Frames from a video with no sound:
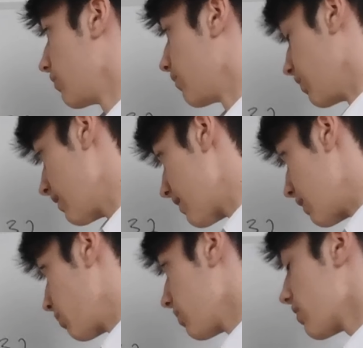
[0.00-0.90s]
for this
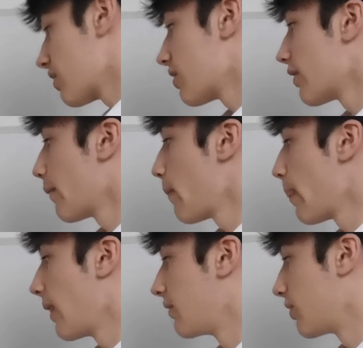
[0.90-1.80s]
sequence,
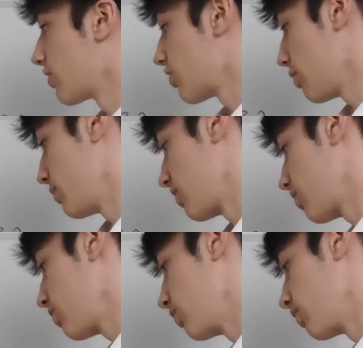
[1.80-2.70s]
first term is
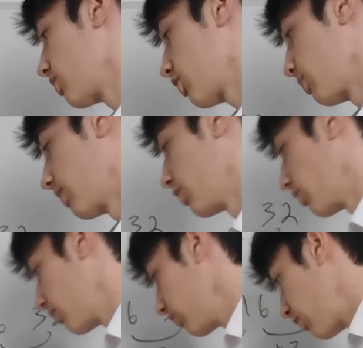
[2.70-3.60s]
2, so I'm going
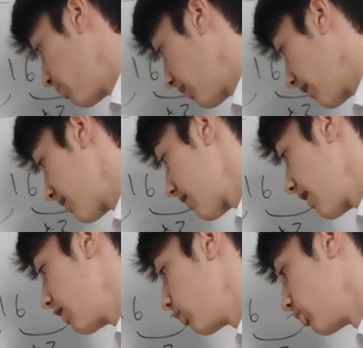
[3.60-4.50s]
to replace
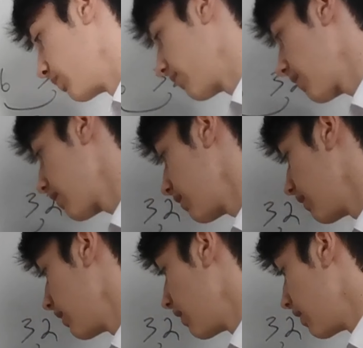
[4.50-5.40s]
A1 with that.
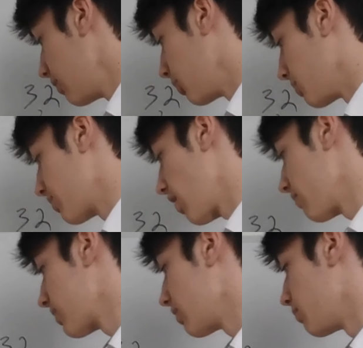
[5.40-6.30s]
I'm going to
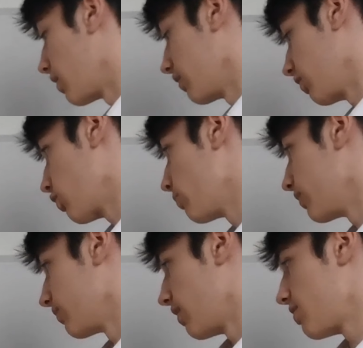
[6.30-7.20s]
times it by the
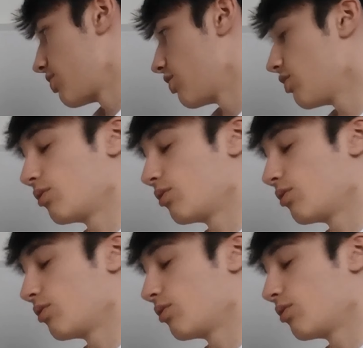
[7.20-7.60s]
common ratio,